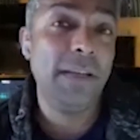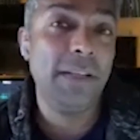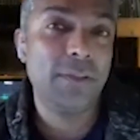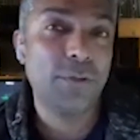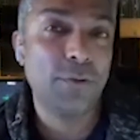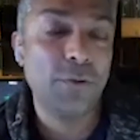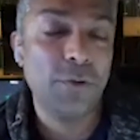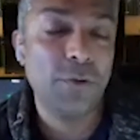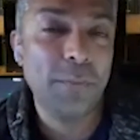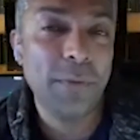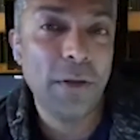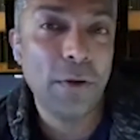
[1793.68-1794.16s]
it's
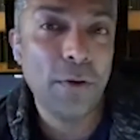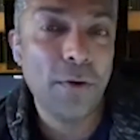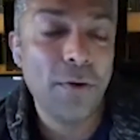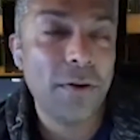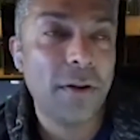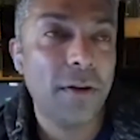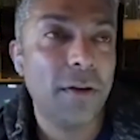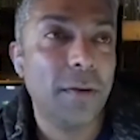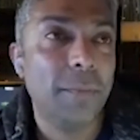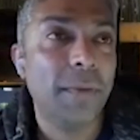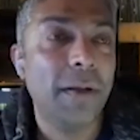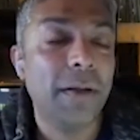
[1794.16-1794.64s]
going to be
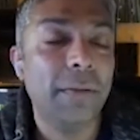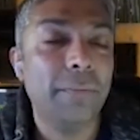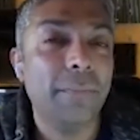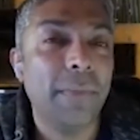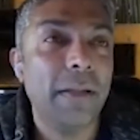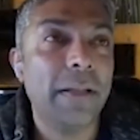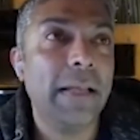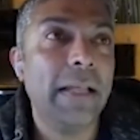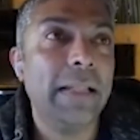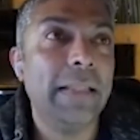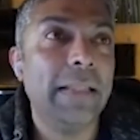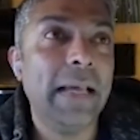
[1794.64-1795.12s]
longer. But
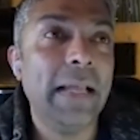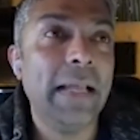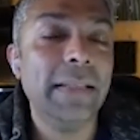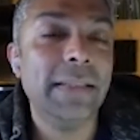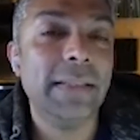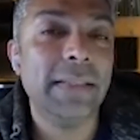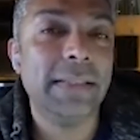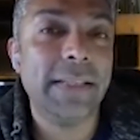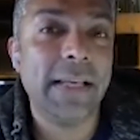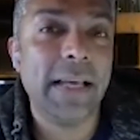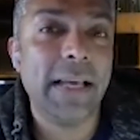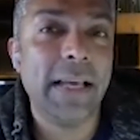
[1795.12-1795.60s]
at the end of
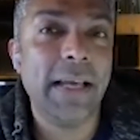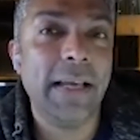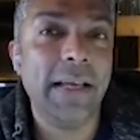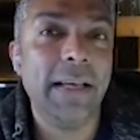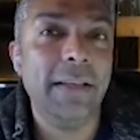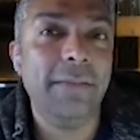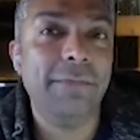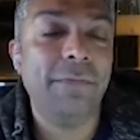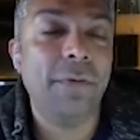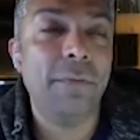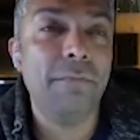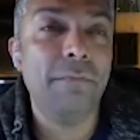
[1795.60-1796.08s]
the
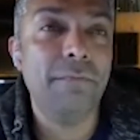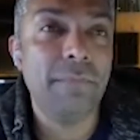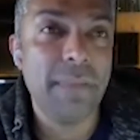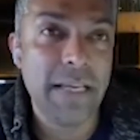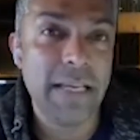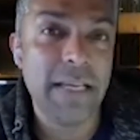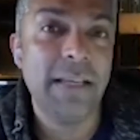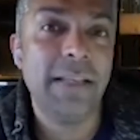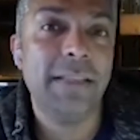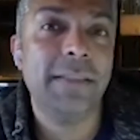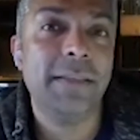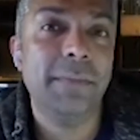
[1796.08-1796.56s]
day, for
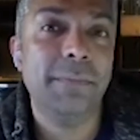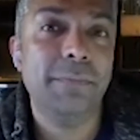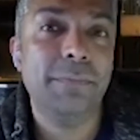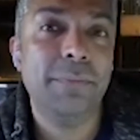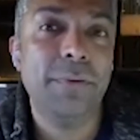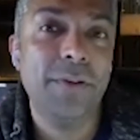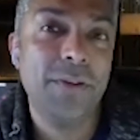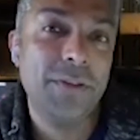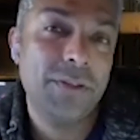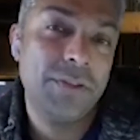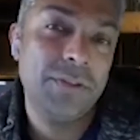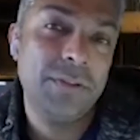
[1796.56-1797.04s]
me, it's a
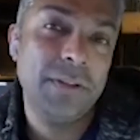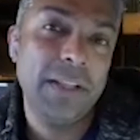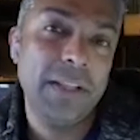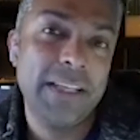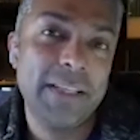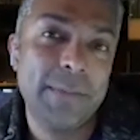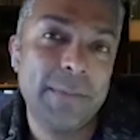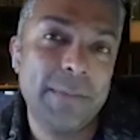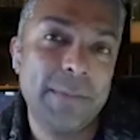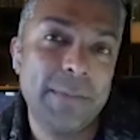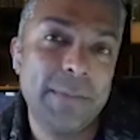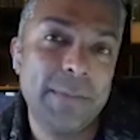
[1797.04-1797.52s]
personal
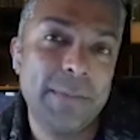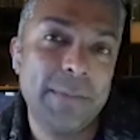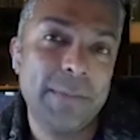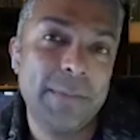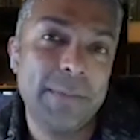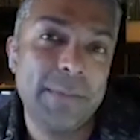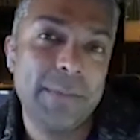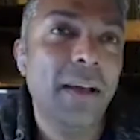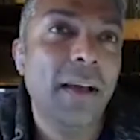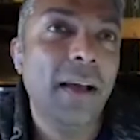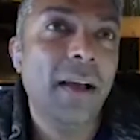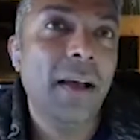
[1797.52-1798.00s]

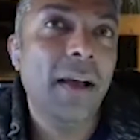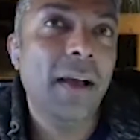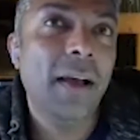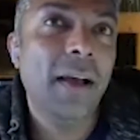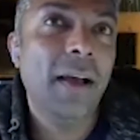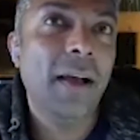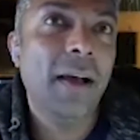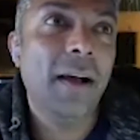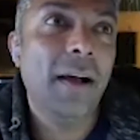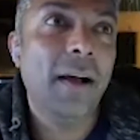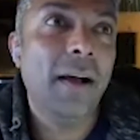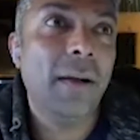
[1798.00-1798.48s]
exploration.
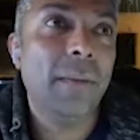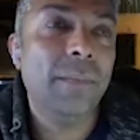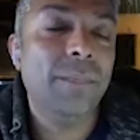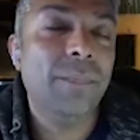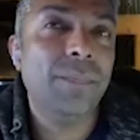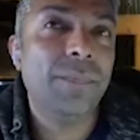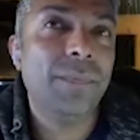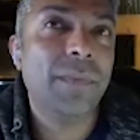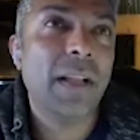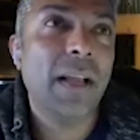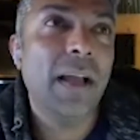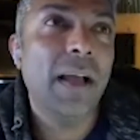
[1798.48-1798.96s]

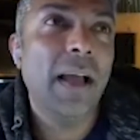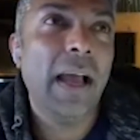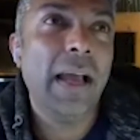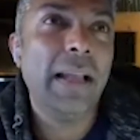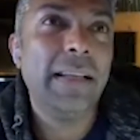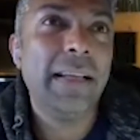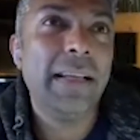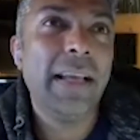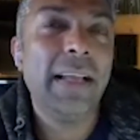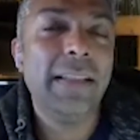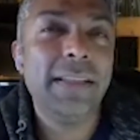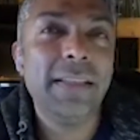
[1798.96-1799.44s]

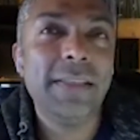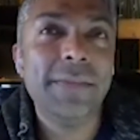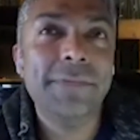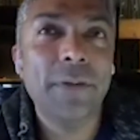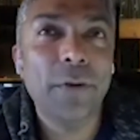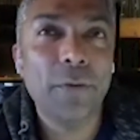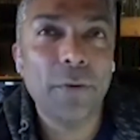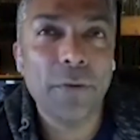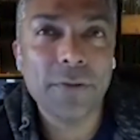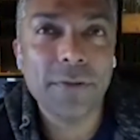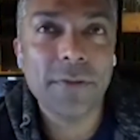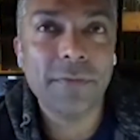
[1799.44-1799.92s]
And yeah, this
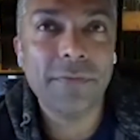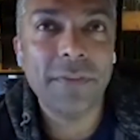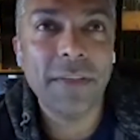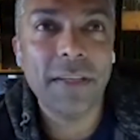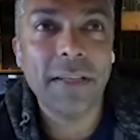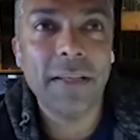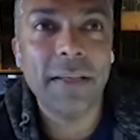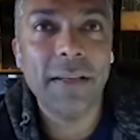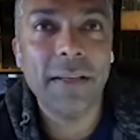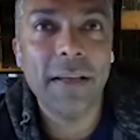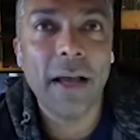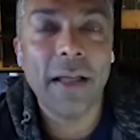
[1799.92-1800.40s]

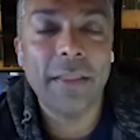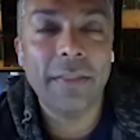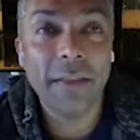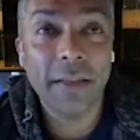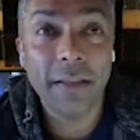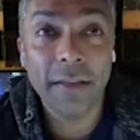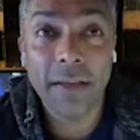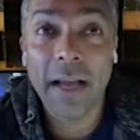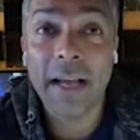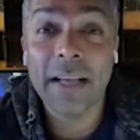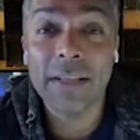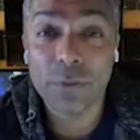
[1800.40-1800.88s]
philosophy, I
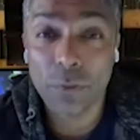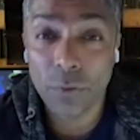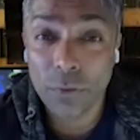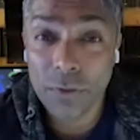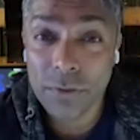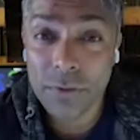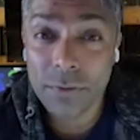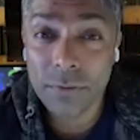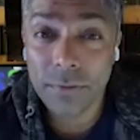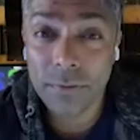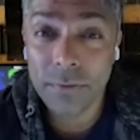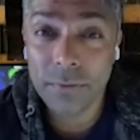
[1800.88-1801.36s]
think, has
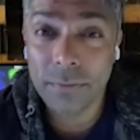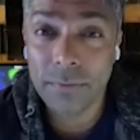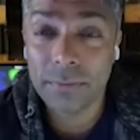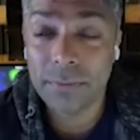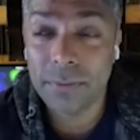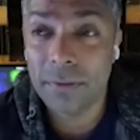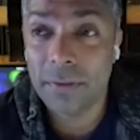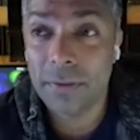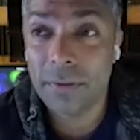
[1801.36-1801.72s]
also